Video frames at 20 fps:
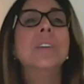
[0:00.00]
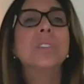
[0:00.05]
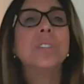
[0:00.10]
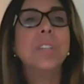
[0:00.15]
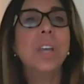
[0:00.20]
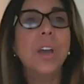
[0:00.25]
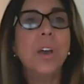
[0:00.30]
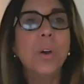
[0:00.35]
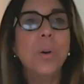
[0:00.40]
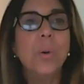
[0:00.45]

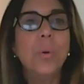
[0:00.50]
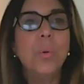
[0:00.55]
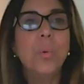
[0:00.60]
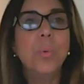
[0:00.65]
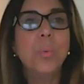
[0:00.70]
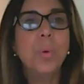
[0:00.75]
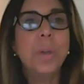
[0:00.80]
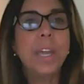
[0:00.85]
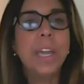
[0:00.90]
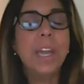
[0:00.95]

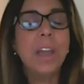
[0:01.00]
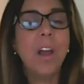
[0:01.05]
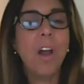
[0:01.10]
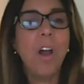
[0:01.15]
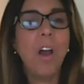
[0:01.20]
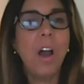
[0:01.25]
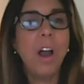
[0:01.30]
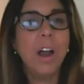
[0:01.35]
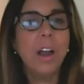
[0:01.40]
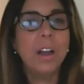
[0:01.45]
So we
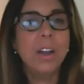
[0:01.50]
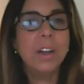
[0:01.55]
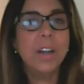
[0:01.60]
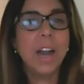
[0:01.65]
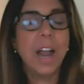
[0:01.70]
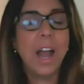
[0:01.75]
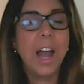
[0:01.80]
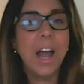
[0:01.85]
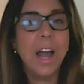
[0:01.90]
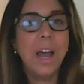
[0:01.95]

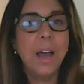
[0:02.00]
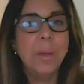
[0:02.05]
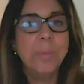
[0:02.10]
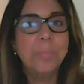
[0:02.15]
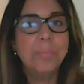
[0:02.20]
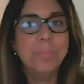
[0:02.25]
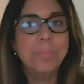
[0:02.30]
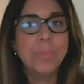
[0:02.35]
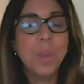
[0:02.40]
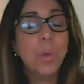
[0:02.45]
are,
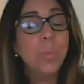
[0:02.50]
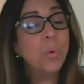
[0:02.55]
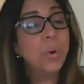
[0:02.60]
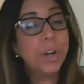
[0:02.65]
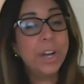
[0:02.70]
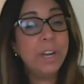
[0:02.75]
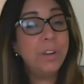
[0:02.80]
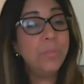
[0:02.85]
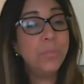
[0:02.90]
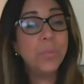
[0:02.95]
um,
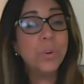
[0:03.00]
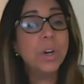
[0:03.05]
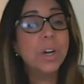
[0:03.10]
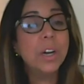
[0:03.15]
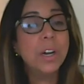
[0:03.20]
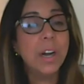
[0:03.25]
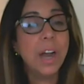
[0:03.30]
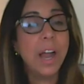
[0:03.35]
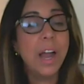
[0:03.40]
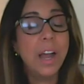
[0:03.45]
we're in
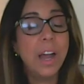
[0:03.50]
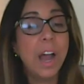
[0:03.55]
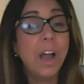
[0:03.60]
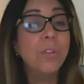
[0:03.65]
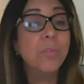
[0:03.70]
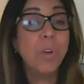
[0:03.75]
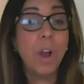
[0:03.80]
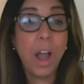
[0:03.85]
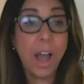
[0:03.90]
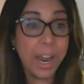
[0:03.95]
for a,
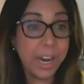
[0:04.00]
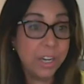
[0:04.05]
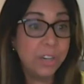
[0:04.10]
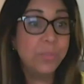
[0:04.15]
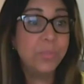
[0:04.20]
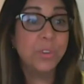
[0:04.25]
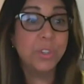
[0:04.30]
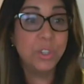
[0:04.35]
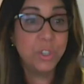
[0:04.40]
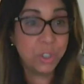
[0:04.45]
a
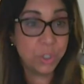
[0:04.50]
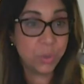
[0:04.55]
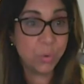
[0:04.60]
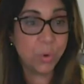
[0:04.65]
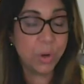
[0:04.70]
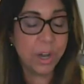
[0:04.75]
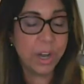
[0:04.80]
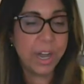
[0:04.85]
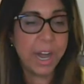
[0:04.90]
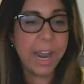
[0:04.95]
ride for
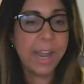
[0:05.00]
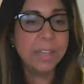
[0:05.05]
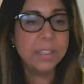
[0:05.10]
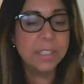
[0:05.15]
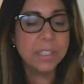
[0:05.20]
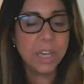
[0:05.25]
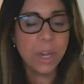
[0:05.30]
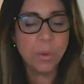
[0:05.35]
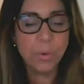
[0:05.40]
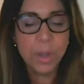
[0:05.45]
sure.
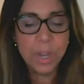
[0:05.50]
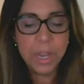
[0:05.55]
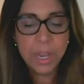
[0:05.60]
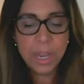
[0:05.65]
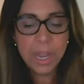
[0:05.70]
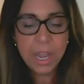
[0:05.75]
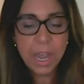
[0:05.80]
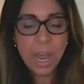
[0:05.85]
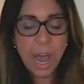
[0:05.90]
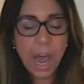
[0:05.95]
And so
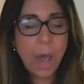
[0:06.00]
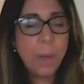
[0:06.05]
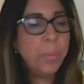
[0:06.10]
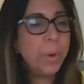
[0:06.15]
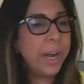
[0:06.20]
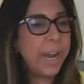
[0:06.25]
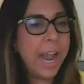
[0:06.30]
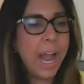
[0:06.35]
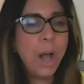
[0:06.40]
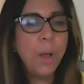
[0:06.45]
I
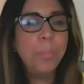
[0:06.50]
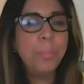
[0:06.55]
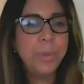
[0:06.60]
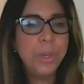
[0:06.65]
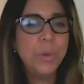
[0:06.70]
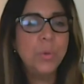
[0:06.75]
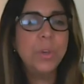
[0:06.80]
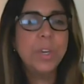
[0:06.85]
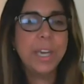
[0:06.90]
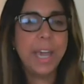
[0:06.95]
want to
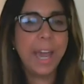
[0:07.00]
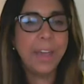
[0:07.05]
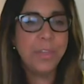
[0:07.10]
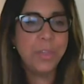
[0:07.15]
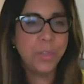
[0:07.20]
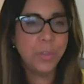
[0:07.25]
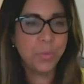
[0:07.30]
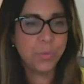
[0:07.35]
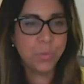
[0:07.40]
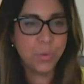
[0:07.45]
help you
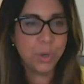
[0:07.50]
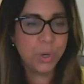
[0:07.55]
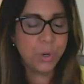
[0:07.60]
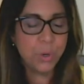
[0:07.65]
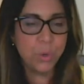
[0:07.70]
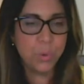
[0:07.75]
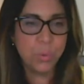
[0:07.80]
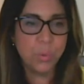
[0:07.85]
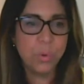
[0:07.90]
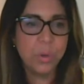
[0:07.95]
get
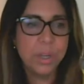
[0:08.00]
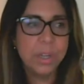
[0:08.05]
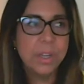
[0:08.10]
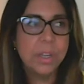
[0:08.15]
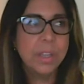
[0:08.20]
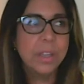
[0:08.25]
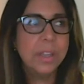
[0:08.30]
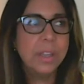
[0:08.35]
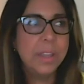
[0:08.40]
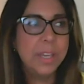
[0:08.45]
through
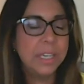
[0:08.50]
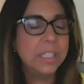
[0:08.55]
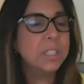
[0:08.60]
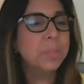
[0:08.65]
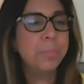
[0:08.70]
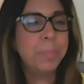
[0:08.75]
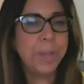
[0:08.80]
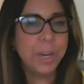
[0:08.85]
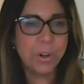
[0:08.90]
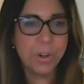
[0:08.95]

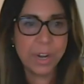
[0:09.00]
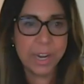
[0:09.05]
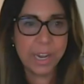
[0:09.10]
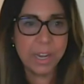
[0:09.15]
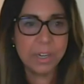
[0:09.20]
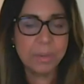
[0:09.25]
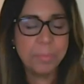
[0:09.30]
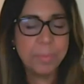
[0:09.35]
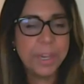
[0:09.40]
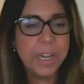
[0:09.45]
this
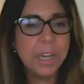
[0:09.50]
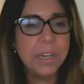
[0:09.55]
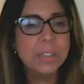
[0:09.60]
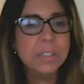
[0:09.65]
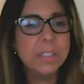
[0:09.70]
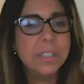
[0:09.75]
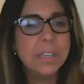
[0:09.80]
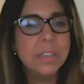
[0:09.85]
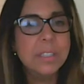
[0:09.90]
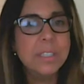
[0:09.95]
period
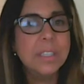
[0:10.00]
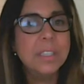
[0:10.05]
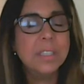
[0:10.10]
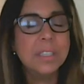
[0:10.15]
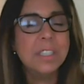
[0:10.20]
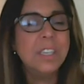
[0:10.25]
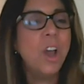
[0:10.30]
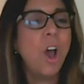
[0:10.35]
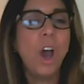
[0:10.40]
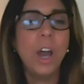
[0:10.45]
because this
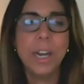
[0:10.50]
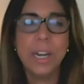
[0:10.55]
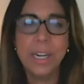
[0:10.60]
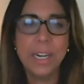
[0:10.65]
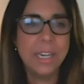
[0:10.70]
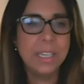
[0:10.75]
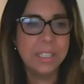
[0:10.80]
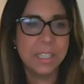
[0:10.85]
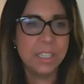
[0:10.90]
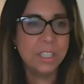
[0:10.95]
is not
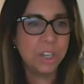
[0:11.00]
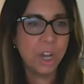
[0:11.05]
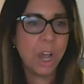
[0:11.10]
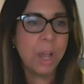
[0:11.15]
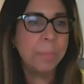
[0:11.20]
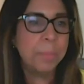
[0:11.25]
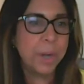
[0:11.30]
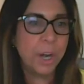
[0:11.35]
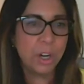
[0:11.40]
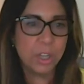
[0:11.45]
an easy
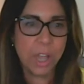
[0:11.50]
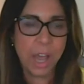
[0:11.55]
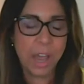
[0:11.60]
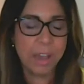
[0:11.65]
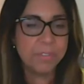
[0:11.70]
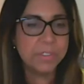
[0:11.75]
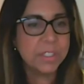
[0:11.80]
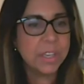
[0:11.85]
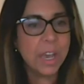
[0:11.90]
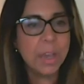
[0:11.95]
time in our
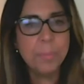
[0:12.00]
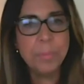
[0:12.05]
lives.